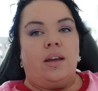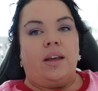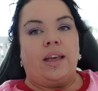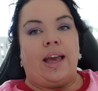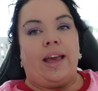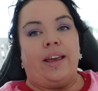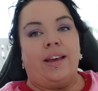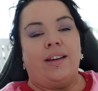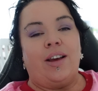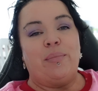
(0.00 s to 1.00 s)
Okay,
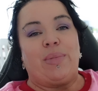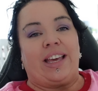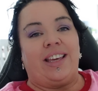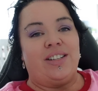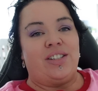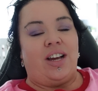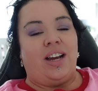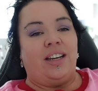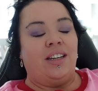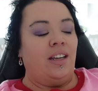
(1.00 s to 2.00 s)
I'm back
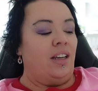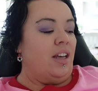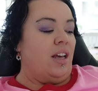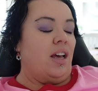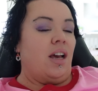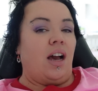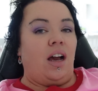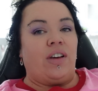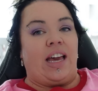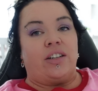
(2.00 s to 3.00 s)
inside.
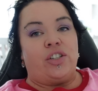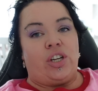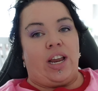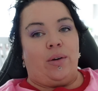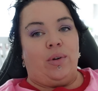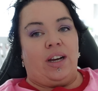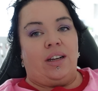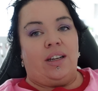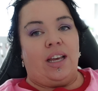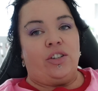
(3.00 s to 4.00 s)
I've had a shower
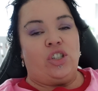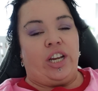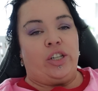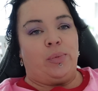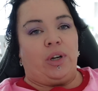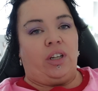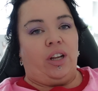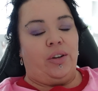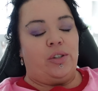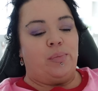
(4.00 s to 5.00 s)
and changed my
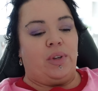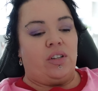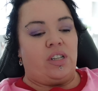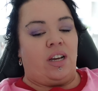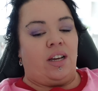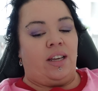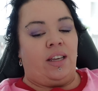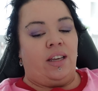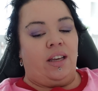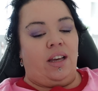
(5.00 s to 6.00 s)
clothes because I
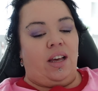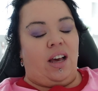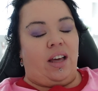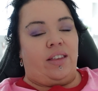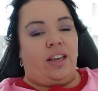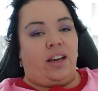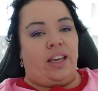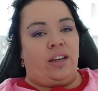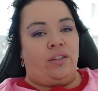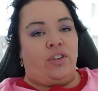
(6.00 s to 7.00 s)
think I
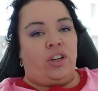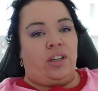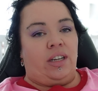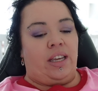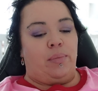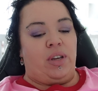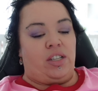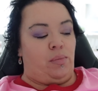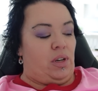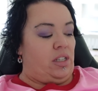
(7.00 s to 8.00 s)
inadvertently
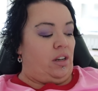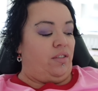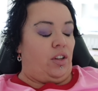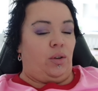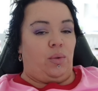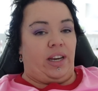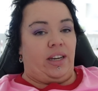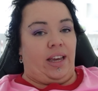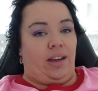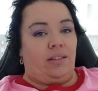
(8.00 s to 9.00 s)
pissed myself on the way
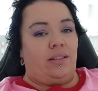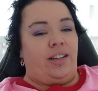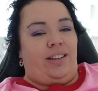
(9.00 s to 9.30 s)
down.